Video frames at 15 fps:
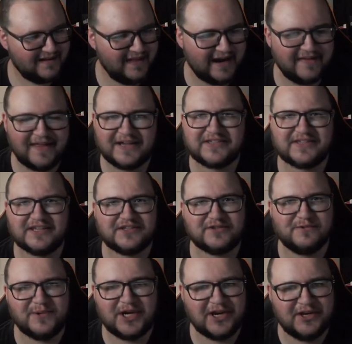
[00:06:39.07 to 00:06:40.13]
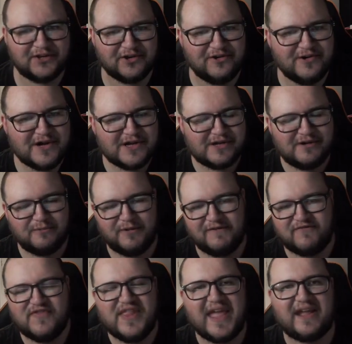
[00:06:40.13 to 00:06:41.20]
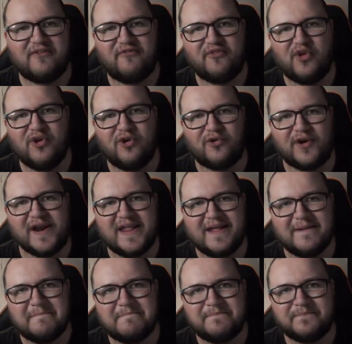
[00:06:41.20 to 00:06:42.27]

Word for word: And that, that's that's all we're gonna do with Nick Fury.